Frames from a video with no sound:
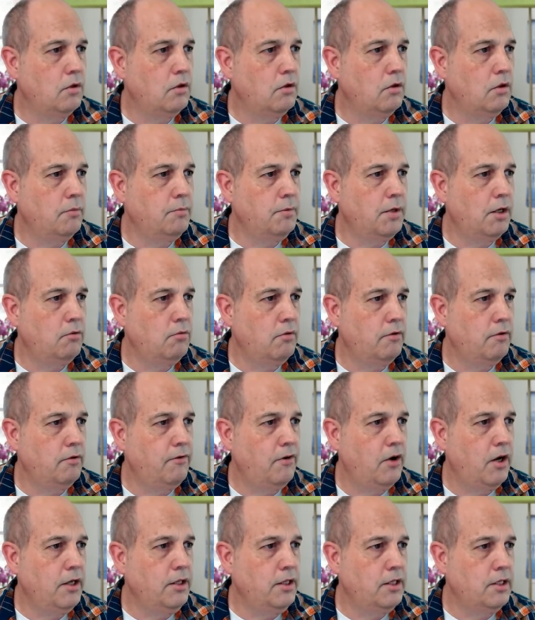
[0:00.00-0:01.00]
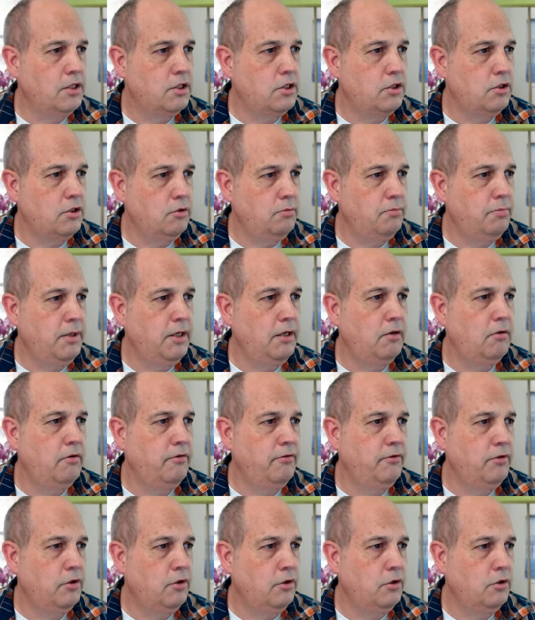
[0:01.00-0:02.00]
going to refine this to
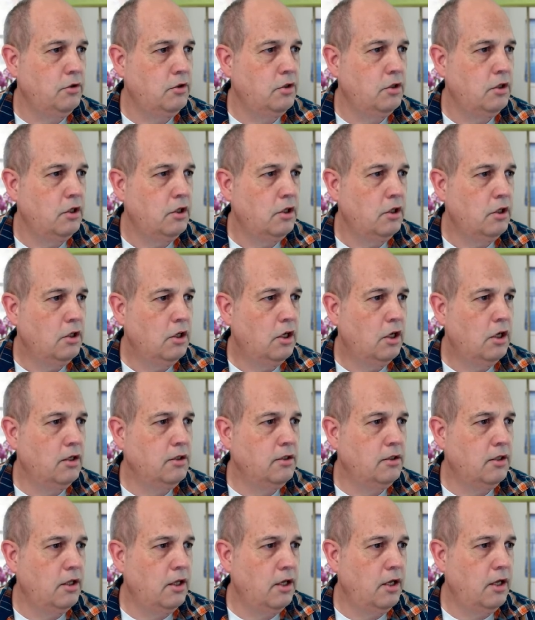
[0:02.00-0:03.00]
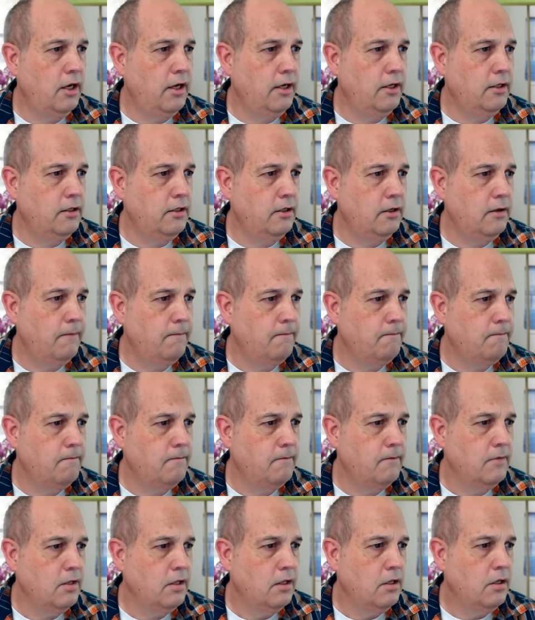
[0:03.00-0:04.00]
peer-reviewed online
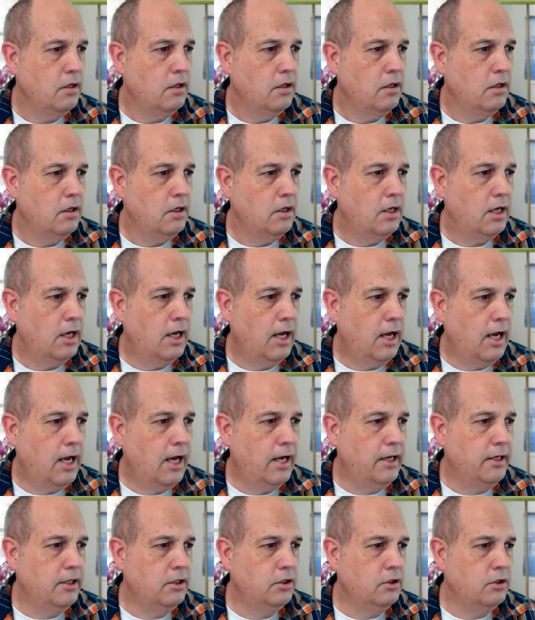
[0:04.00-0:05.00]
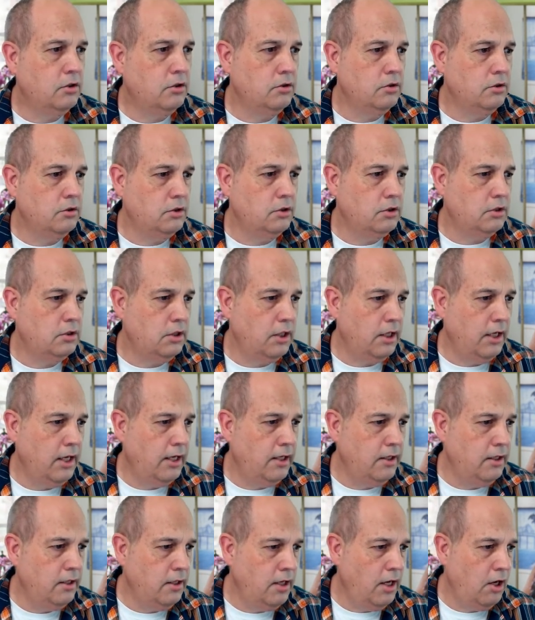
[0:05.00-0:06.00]
articles,
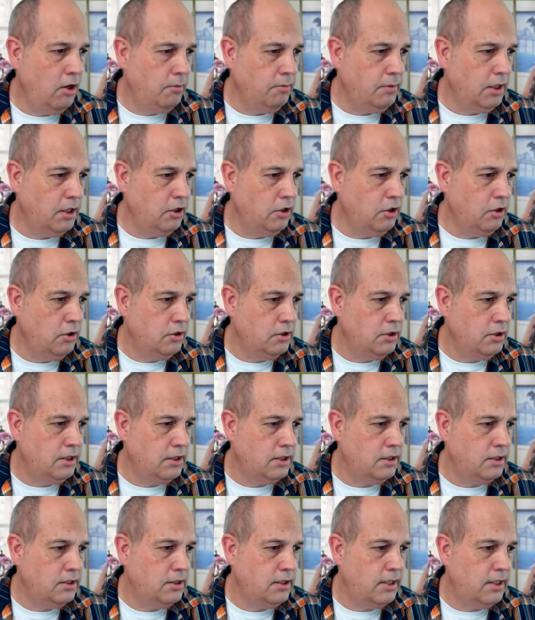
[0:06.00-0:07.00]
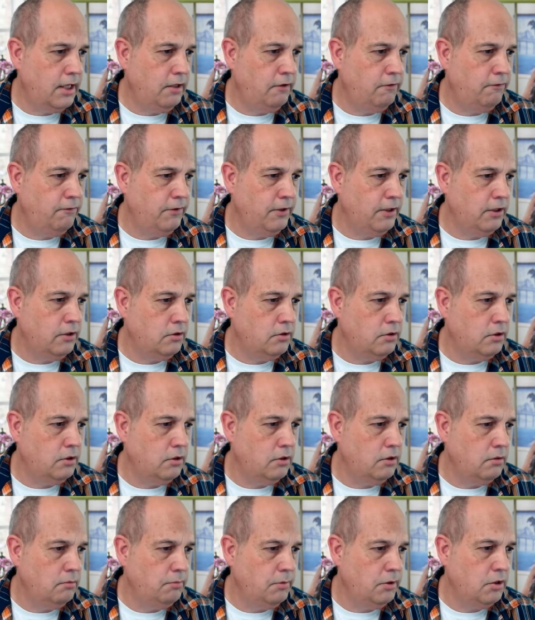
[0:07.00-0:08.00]
and now I'm going to use this date field
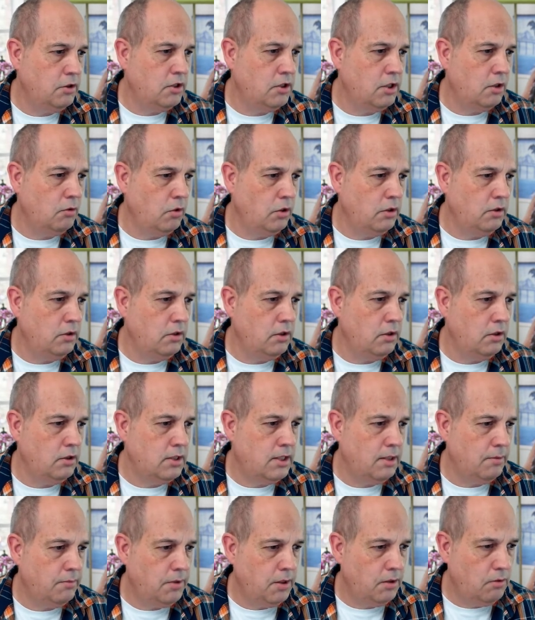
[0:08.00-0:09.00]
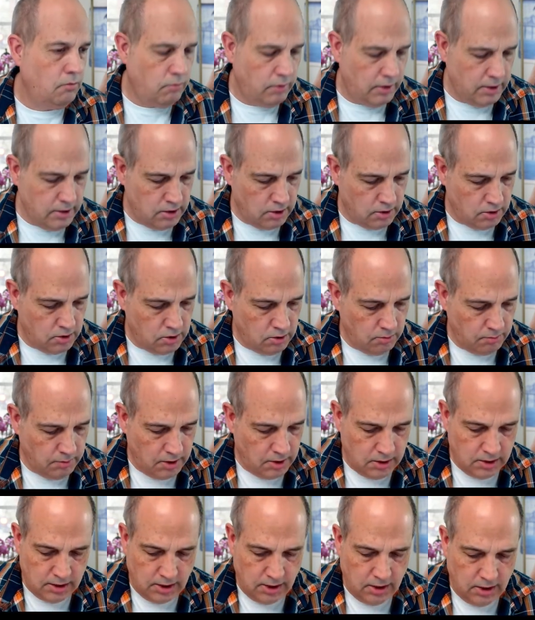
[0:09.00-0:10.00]
because I want something recent. So I'm
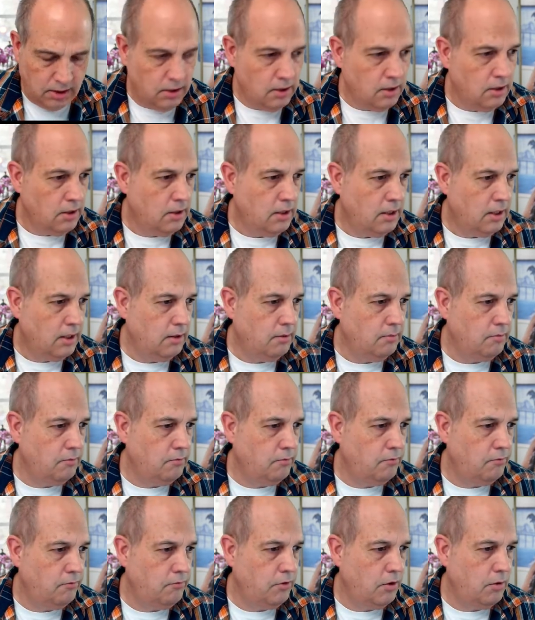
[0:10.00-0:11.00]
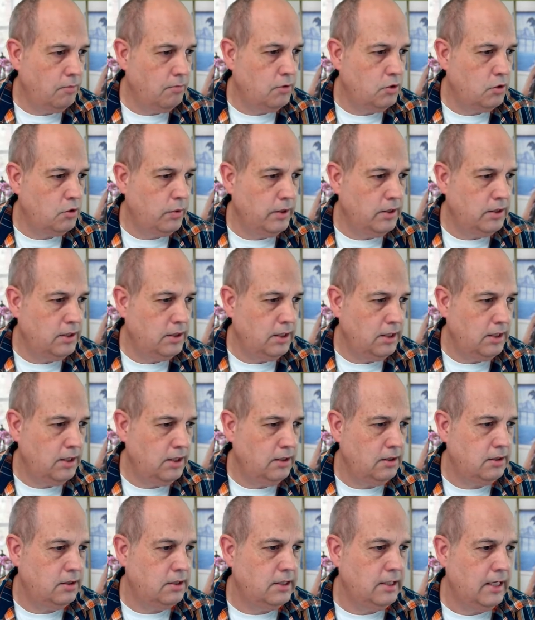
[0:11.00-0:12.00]
going to say from
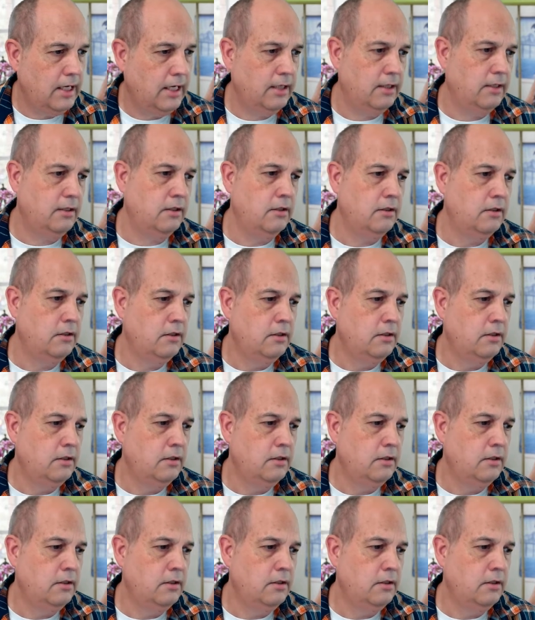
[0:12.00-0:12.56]
2010,